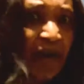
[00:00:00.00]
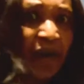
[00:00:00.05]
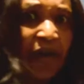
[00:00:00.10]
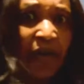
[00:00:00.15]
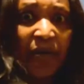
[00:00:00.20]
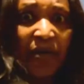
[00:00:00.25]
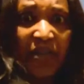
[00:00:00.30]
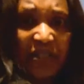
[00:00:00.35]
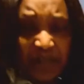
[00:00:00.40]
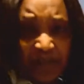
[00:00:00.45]

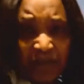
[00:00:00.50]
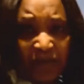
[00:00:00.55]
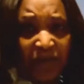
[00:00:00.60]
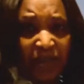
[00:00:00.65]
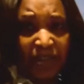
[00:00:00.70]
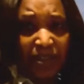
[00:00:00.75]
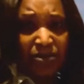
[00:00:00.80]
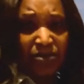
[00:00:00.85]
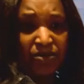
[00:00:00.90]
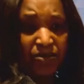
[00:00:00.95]
All what you're
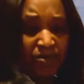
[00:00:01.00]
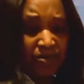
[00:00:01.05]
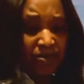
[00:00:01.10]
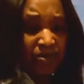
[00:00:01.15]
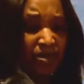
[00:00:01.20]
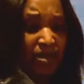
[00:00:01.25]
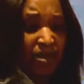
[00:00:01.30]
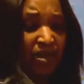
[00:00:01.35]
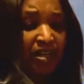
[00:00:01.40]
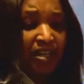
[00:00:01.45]
gonna
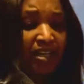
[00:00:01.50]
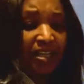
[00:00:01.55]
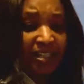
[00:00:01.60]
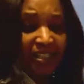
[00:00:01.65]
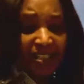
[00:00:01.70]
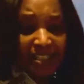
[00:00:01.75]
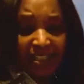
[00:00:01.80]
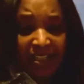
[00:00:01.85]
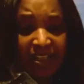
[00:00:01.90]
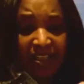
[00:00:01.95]
do
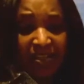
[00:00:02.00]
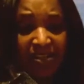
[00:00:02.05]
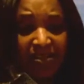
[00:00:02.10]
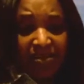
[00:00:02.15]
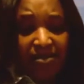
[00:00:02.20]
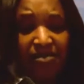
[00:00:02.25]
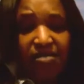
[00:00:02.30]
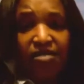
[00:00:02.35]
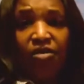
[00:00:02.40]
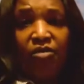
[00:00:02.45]
is
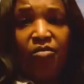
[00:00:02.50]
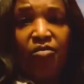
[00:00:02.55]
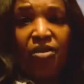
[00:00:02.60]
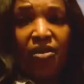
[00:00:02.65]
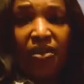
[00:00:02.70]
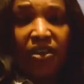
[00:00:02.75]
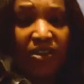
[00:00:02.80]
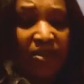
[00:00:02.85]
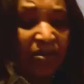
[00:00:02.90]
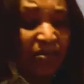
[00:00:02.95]

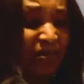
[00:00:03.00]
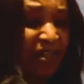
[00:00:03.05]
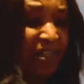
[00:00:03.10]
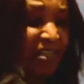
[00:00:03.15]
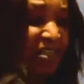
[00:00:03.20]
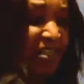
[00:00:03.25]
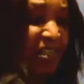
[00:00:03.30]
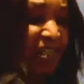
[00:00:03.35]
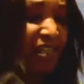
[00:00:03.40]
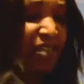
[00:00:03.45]
mark your
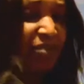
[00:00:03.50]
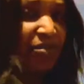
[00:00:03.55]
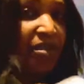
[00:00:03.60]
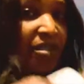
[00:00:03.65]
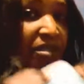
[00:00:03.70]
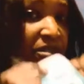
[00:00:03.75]
mask anyway,